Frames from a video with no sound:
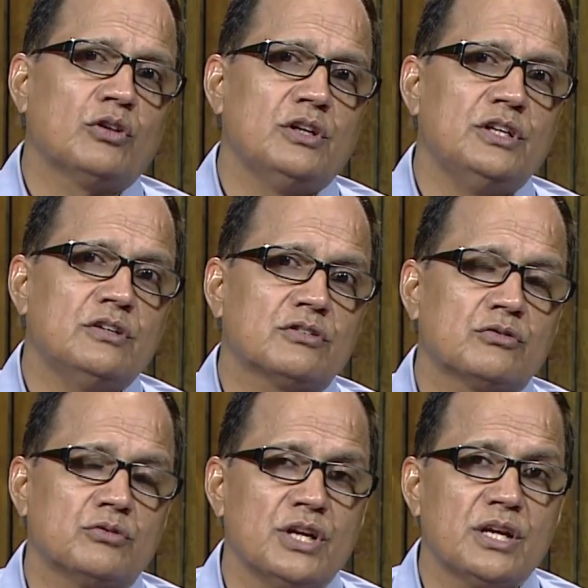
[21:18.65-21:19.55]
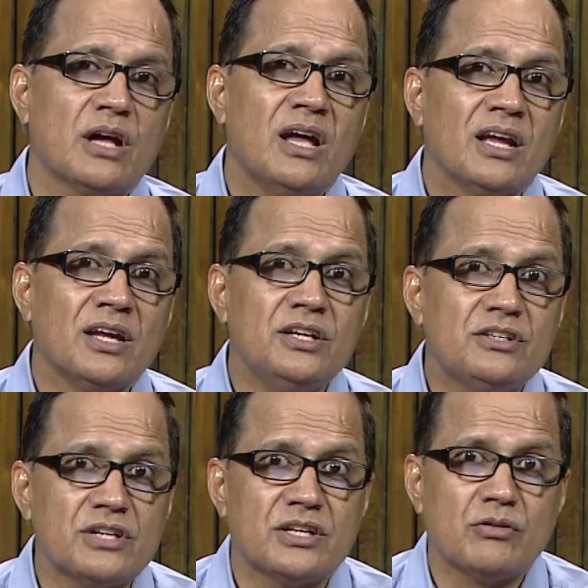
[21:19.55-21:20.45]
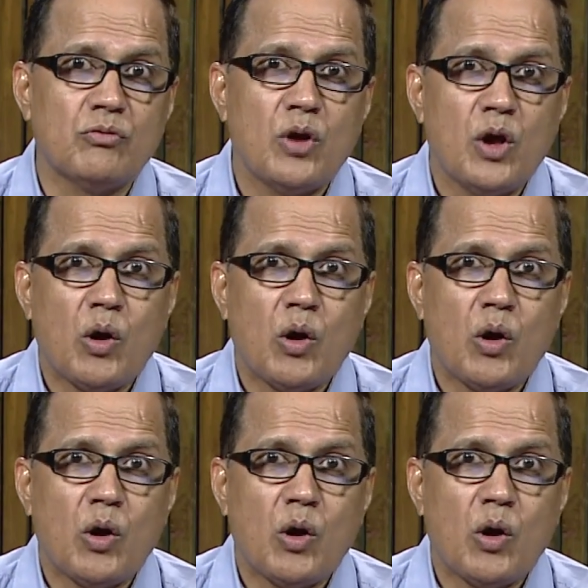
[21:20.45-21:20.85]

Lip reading: the leaders to take initiative.